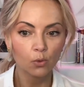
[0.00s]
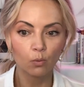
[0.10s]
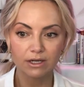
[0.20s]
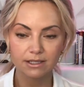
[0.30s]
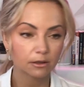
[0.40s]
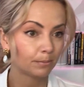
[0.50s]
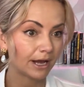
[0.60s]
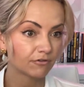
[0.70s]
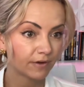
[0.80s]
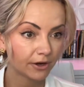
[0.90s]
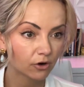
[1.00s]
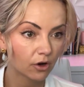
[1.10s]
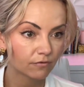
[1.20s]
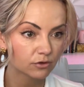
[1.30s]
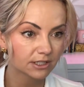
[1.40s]
Was it a bonfire
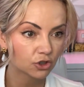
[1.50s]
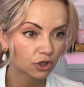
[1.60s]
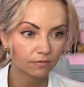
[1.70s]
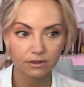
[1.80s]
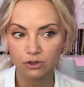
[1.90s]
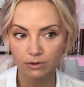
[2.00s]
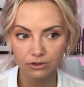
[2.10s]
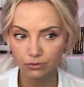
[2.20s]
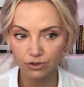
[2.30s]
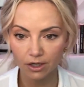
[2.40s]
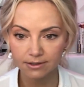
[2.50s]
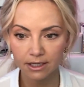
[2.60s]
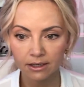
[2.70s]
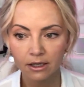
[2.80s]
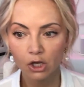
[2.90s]
conversation with so-and-so's
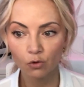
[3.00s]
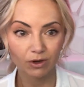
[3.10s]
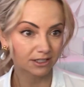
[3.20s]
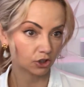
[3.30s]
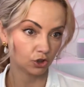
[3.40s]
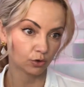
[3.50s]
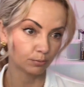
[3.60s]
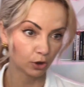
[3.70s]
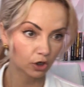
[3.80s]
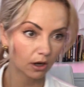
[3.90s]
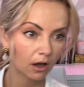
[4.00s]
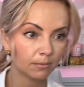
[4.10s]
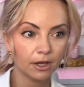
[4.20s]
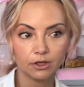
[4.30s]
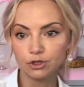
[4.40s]
cousin? Was it your book
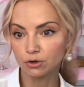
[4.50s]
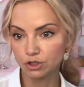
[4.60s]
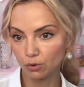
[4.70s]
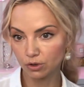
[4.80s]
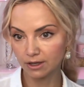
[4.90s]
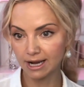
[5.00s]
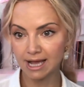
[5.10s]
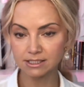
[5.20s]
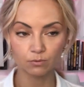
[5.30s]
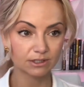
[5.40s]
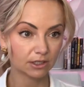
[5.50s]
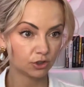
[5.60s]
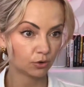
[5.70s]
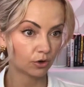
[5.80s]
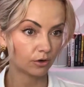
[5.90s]
club, your yoga class? Was it
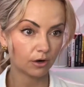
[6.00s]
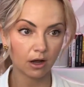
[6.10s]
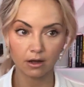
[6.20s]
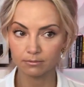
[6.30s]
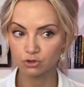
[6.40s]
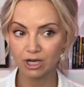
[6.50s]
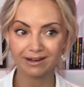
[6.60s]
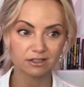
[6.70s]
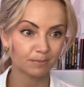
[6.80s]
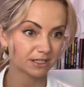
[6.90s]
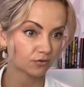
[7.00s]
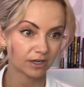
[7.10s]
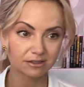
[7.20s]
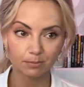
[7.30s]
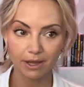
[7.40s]
your um, child's best
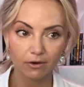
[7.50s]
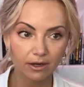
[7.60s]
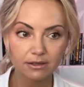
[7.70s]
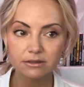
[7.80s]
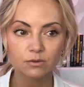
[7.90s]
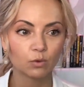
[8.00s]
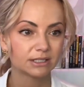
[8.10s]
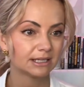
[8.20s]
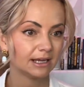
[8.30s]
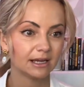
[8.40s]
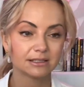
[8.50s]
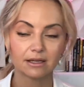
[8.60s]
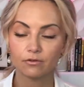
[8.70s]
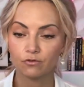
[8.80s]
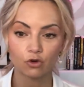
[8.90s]
friend's parents? Was it
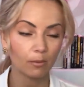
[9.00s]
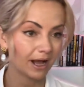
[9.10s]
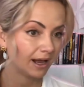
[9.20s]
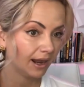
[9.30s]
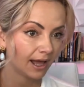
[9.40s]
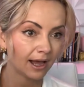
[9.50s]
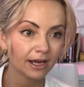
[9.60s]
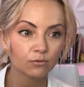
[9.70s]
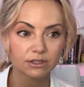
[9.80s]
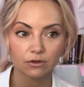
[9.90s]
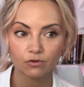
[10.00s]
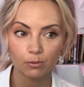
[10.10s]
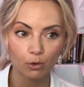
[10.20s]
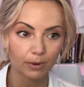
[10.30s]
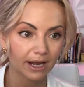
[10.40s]
from online? Was it from
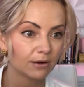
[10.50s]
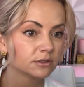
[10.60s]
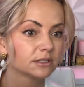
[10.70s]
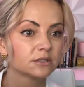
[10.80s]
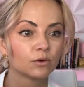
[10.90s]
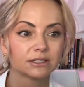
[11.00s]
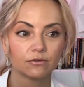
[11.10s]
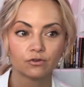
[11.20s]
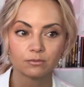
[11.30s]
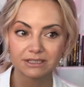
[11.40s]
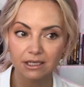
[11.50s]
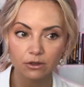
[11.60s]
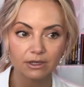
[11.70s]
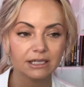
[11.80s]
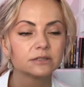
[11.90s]
open houses? Was it from
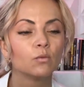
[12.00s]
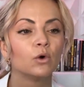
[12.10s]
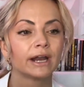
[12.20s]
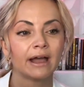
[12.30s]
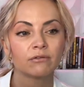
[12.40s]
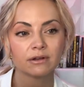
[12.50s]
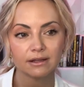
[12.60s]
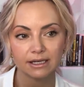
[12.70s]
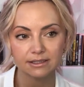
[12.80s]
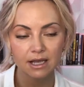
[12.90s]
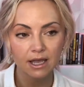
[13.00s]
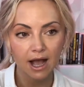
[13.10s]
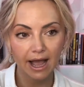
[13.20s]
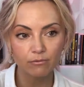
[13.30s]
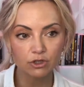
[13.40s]
Zillow leads? Whatever it is,
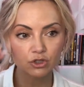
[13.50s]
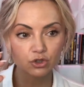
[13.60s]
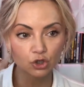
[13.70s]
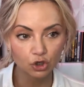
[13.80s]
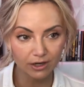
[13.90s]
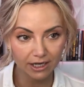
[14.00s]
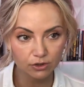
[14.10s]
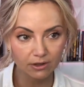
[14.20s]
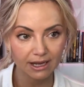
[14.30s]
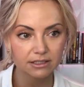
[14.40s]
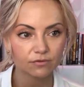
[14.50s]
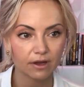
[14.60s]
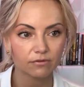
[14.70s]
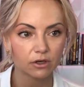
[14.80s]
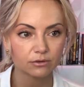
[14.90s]
I want you to look at your last
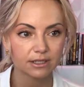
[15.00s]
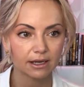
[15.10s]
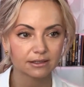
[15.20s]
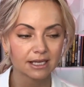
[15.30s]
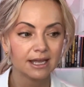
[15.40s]
five closings